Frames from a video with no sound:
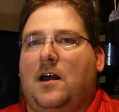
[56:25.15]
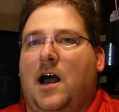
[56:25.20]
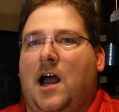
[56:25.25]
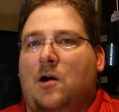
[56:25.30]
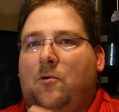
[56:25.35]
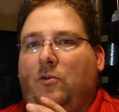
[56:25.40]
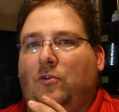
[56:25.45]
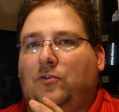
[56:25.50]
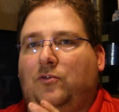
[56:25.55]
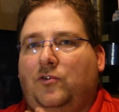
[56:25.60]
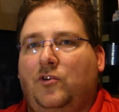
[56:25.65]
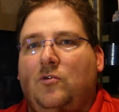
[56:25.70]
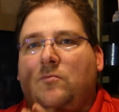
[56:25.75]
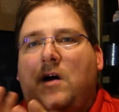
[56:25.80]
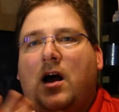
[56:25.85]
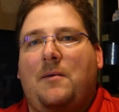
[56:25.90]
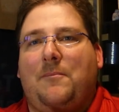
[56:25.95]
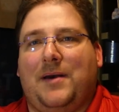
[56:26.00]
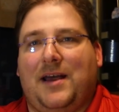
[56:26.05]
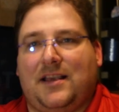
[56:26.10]
I will do
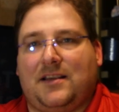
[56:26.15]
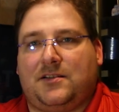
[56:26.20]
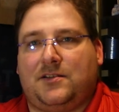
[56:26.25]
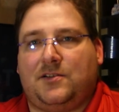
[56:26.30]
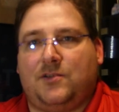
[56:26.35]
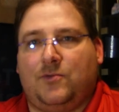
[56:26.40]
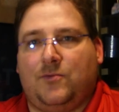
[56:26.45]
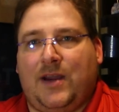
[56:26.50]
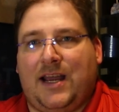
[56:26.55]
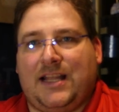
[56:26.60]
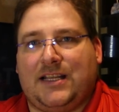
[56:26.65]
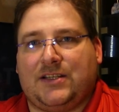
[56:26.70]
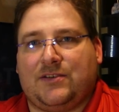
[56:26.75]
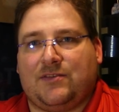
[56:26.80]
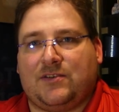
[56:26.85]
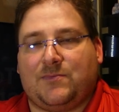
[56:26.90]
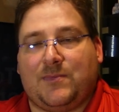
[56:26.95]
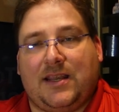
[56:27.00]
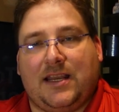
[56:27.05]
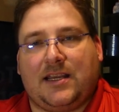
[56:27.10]
my best to answer
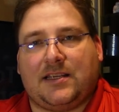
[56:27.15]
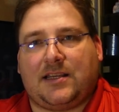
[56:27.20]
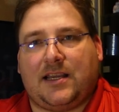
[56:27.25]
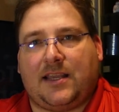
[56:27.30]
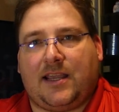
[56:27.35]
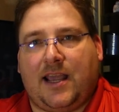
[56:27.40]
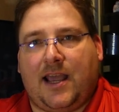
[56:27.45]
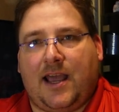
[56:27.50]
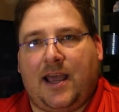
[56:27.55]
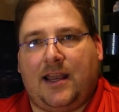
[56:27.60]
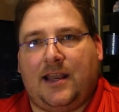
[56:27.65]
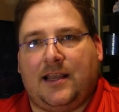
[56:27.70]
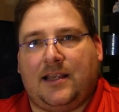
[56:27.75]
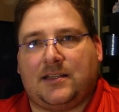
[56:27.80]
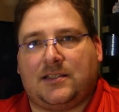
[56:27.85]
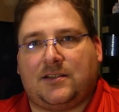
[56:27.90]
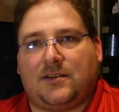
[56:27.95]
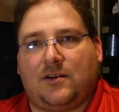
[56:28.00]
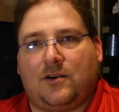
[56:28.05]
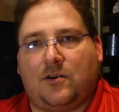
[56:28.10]
as many as I can
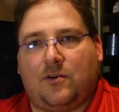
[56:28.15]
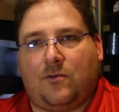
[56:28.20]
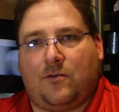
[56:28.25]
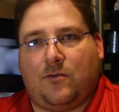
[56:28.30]
as